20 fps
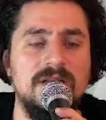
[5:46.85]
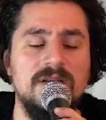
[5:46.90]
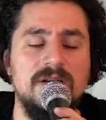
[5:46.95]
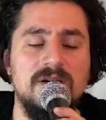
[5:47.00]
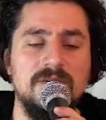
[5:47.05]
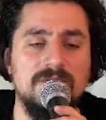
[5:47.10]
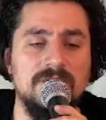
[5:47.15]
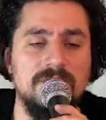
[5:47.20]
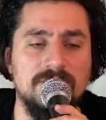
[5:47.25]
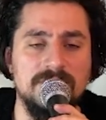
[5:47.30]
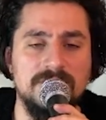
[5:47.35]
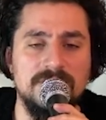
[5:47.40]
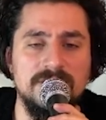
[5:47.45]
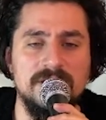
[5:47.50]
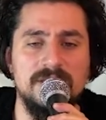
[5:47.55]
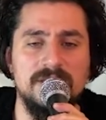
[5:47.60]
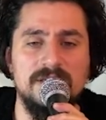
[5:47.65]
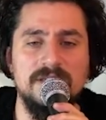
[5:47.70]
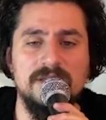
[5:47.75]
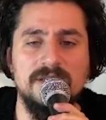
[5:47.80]
of the
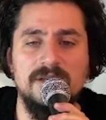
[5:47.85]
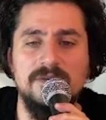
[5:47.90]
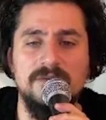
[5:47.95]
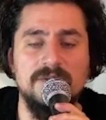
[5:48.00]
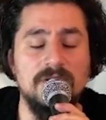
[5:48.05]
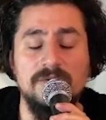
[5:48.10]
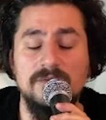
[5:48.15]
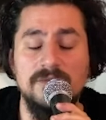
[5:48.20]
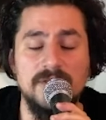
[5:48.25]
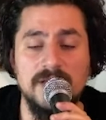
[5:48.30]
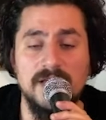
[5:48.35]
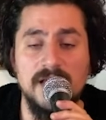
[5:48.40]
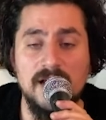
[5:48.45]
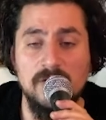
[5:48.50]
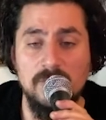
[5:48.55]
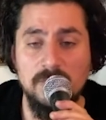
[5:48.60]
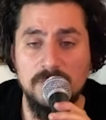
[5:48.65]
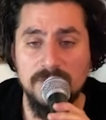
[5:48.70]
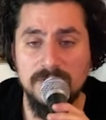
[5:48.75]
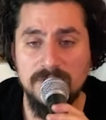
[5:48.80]
original of the
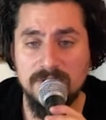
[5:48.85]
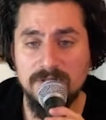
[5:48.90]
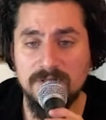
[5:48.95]
output